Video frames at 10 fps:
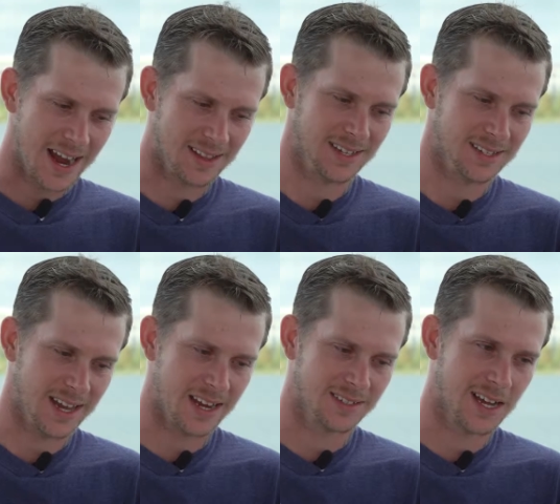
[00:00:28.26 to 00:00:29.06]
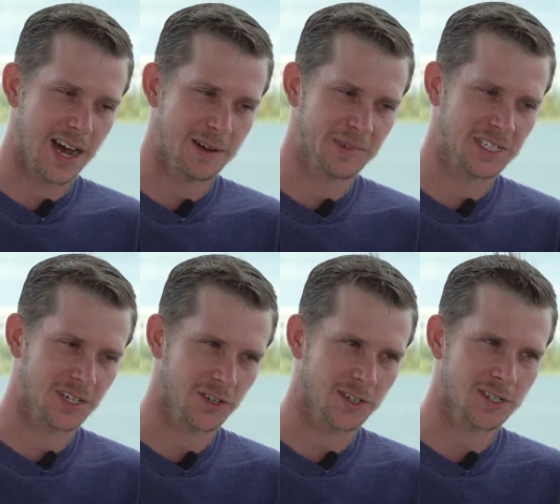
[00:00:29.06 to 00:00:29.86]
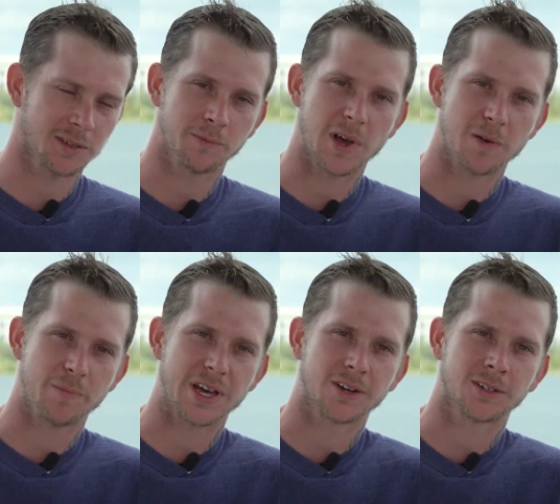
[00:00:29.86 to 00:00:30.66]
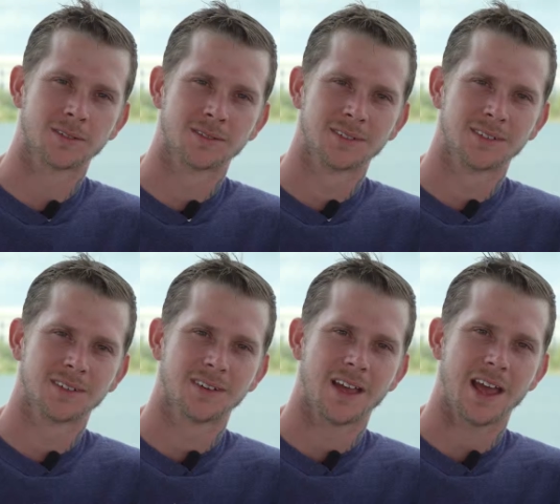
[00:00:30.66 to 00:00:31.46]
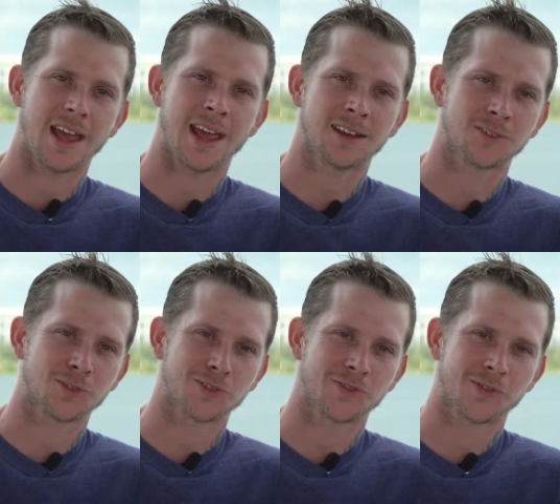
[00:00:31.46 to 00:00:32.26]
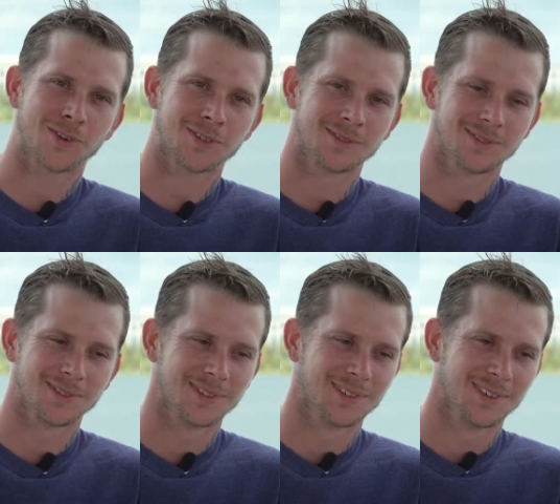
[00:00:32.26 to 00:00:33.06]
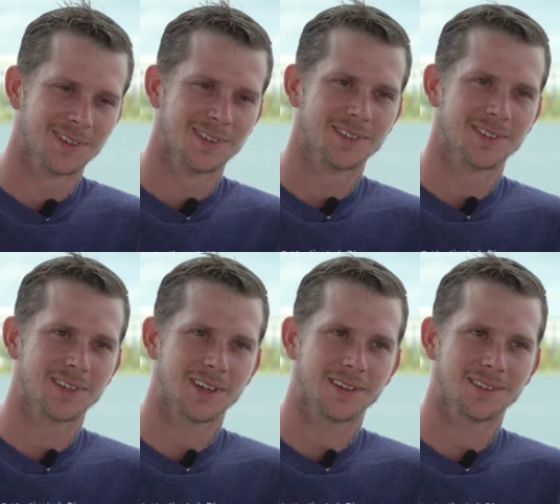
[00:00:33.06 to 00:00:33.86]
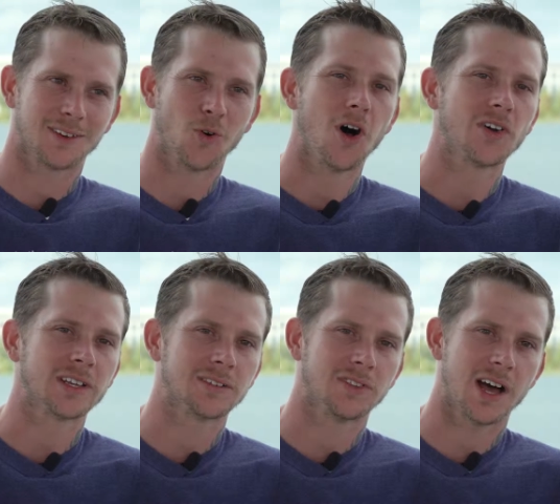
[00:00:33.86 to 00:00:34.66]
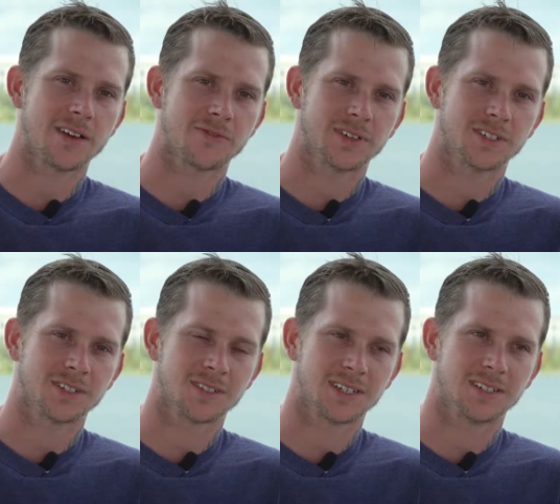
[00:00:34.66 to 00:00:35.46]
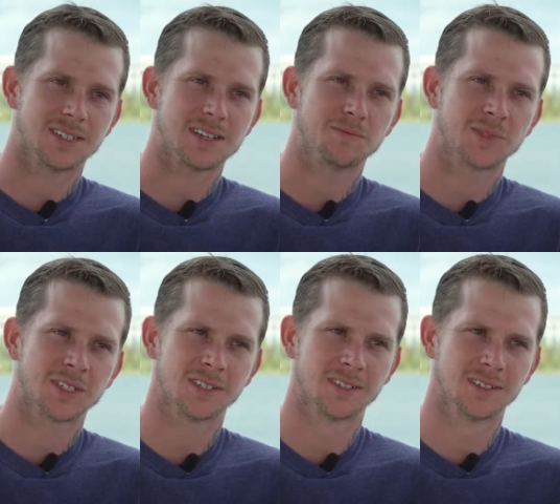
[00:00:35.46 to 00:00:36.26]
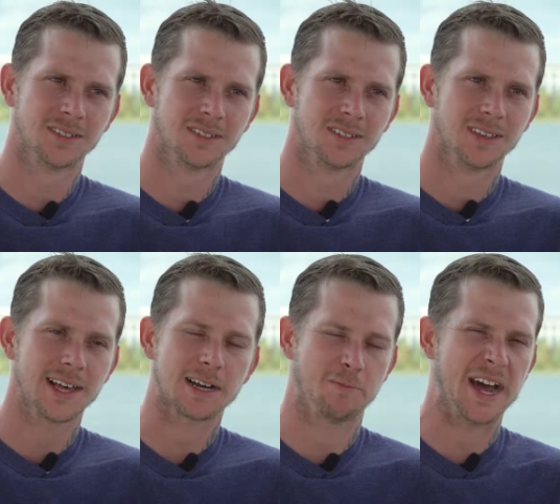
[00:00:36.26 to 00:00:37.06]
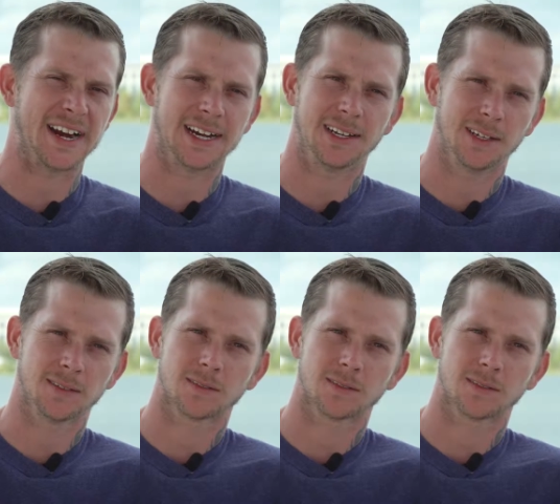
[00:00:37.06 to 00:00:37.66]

At this day and time, until there's a, a better answer for the, the quality of life. It just, it seems like a bad idea.